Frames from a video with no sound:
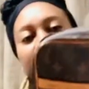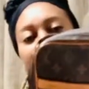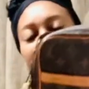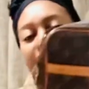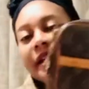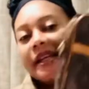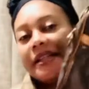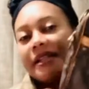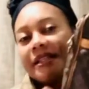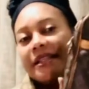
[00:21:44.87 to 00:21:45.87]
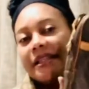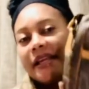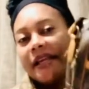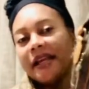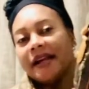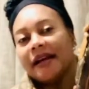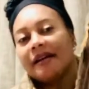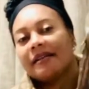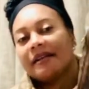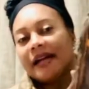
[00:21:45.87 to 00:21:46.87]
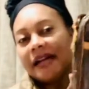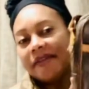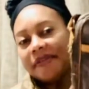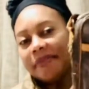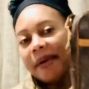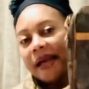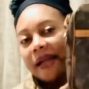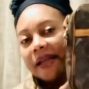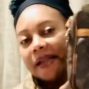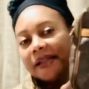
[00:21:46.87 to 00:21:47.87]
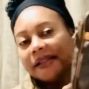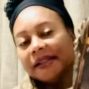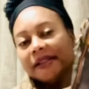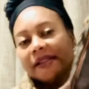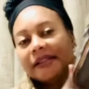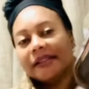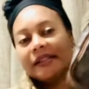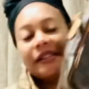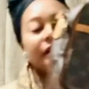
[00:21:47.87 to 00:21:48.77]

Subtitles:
And it's just, oh, I love this bag. It's